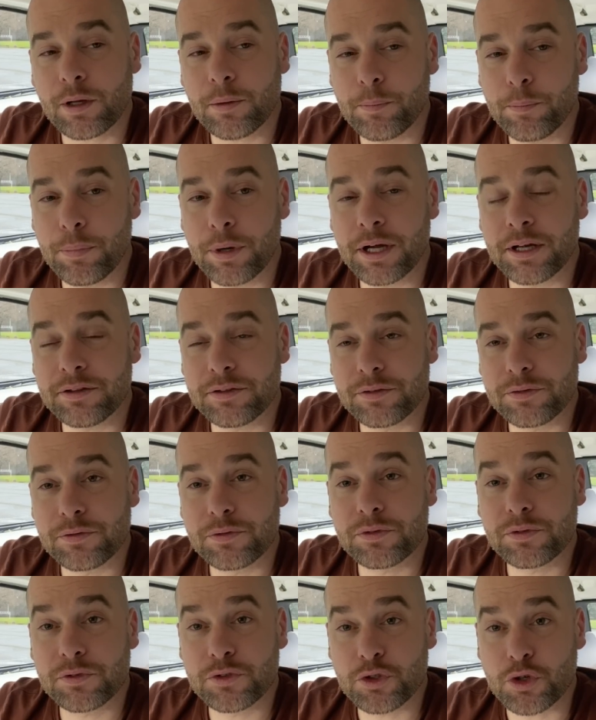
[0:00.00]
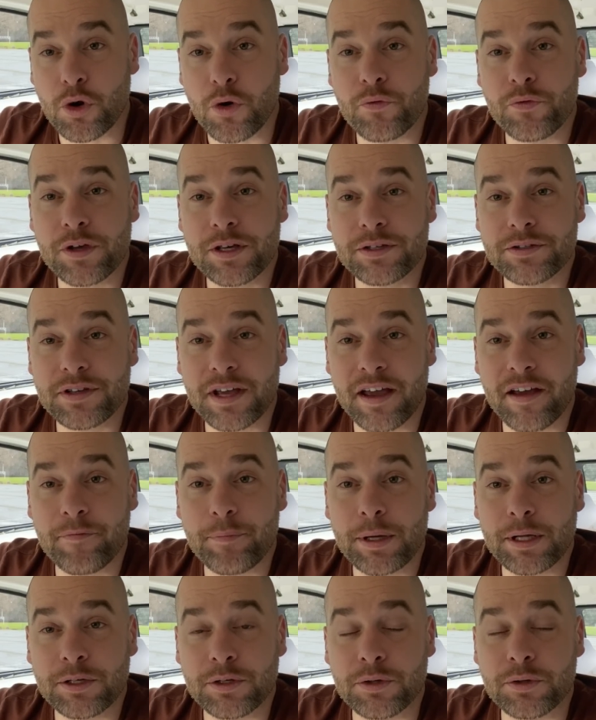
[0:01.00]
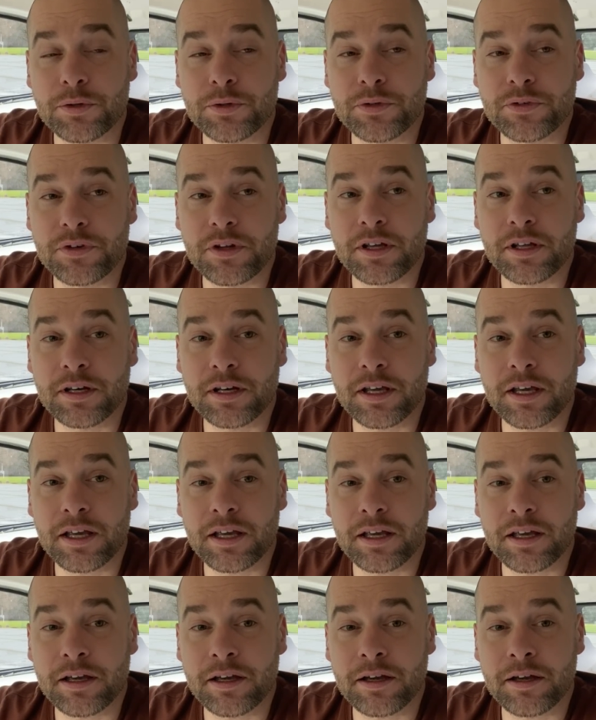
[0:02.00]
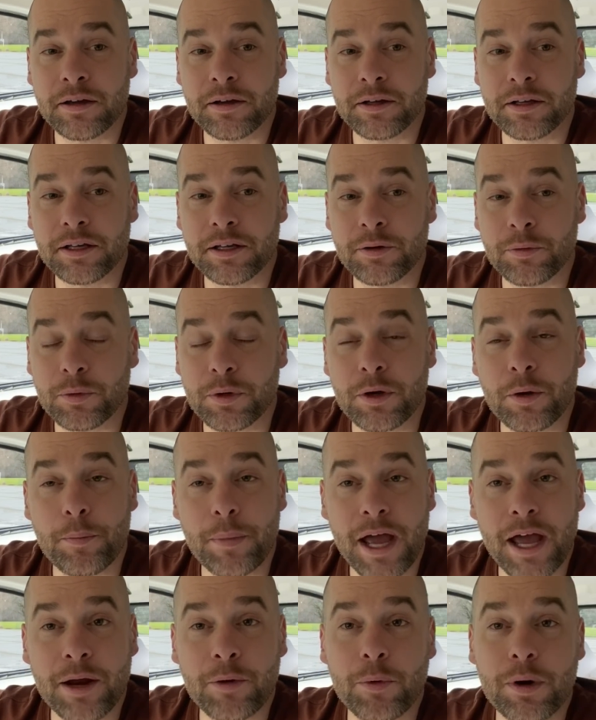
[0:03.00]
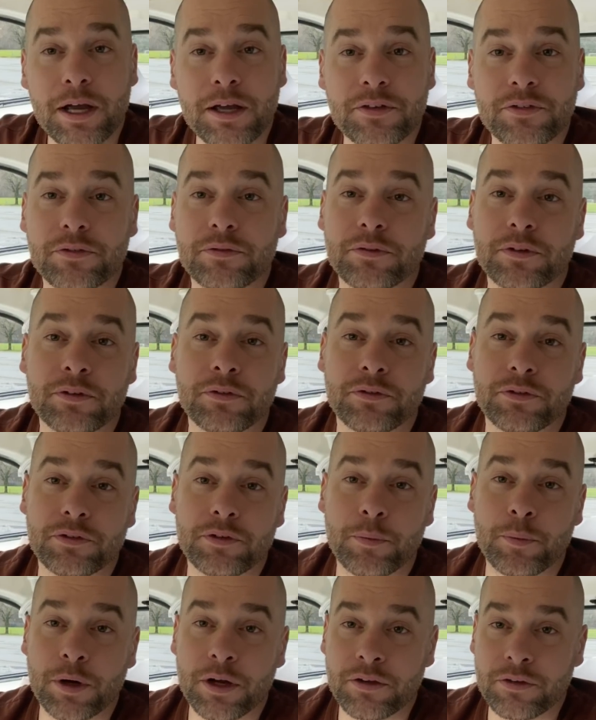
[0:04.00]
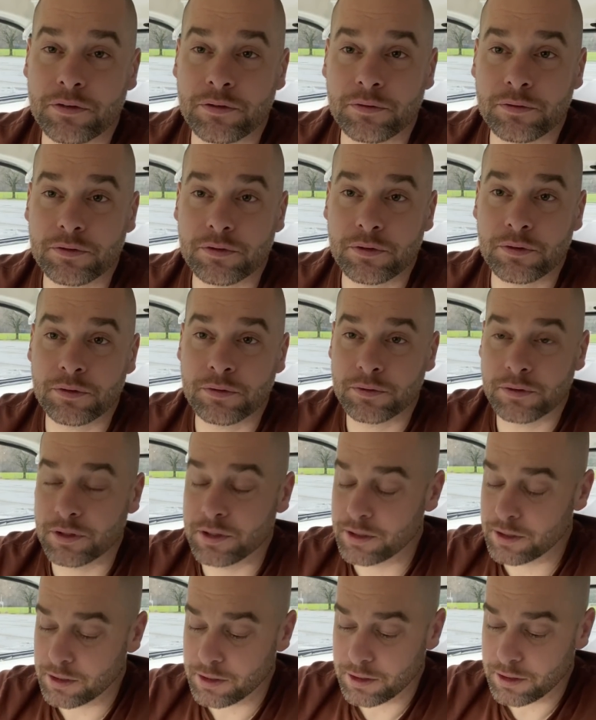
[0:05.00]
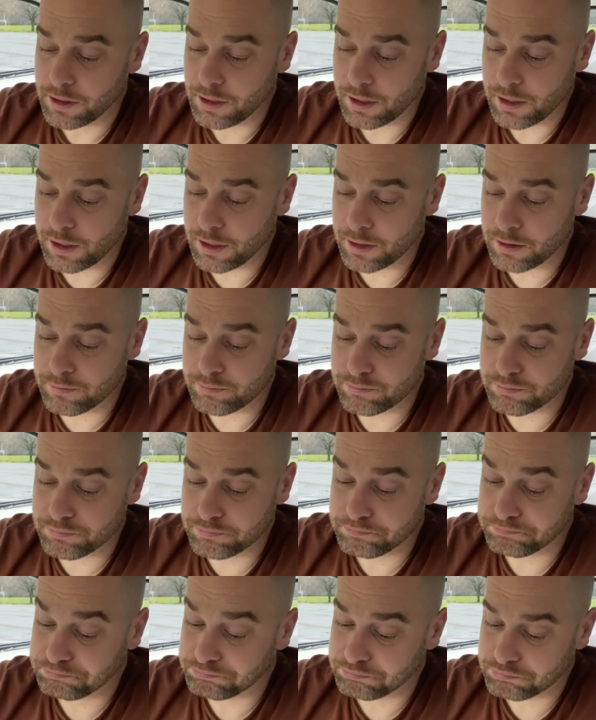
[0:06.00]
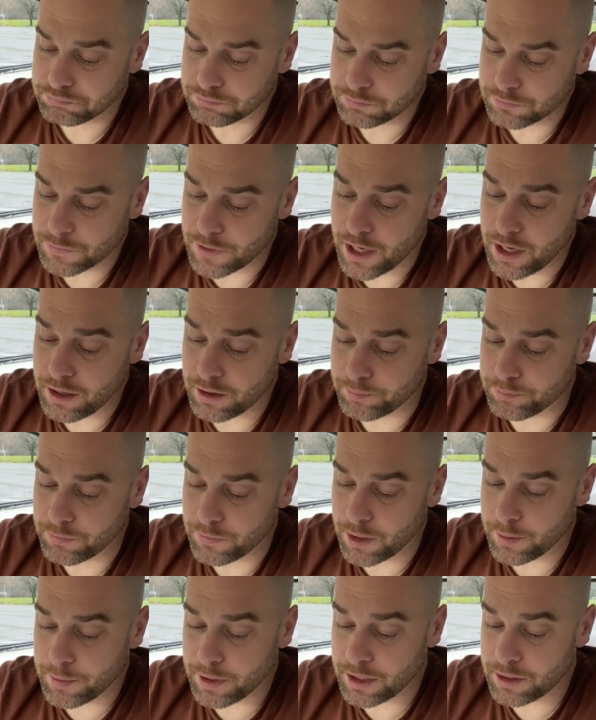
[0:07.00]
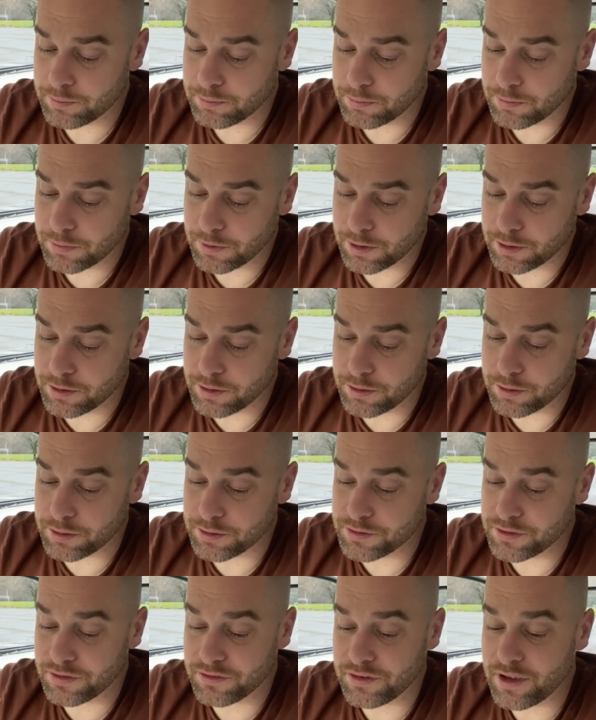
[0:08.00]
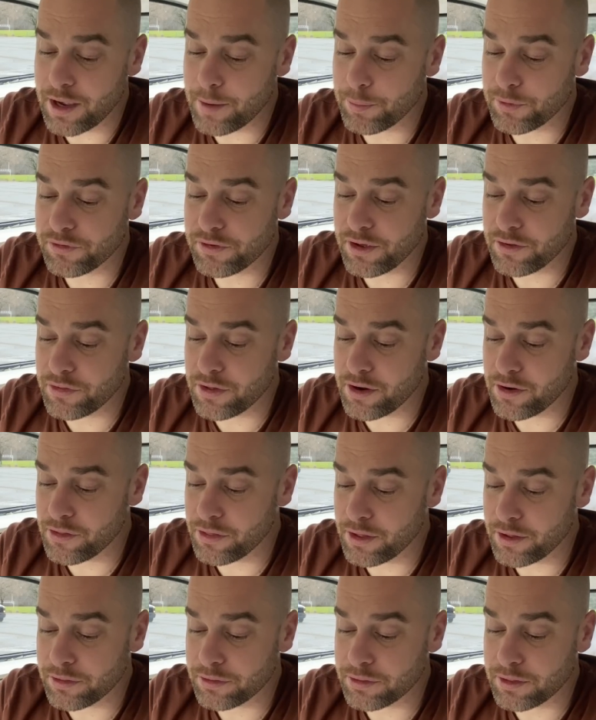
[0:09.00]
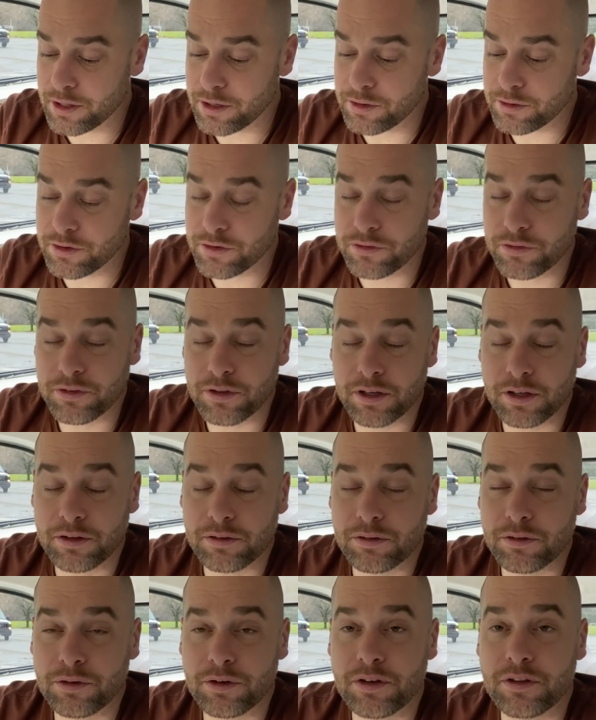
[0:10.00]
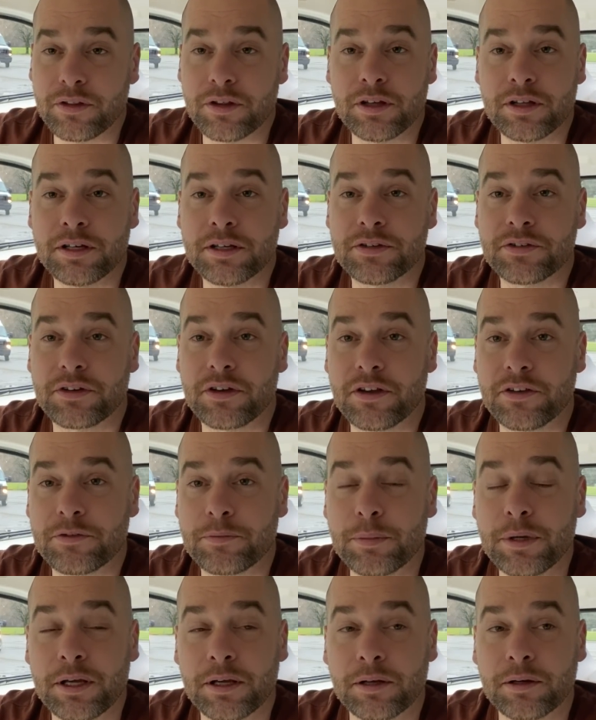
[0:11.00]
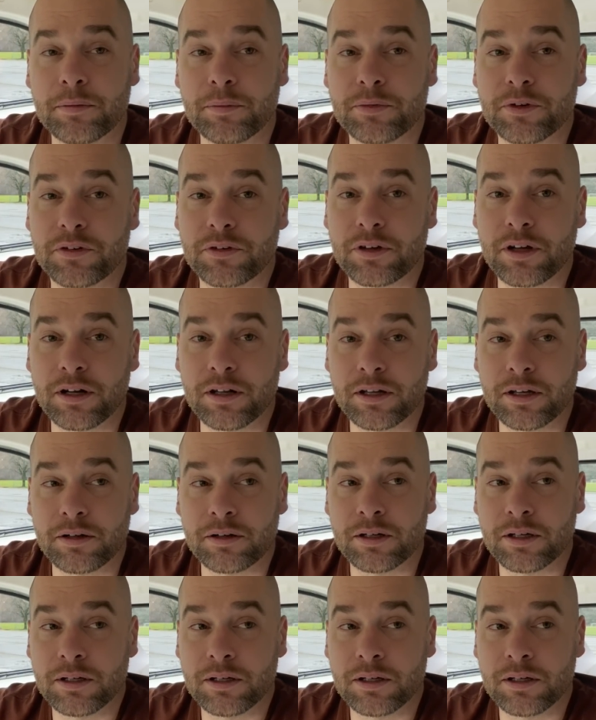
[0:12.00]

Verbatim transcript: but trophies have been used in a real bad ways in some ways, and yeah, I mean, there's examples out there that are just like, they disgust me, and I'm just kind of like,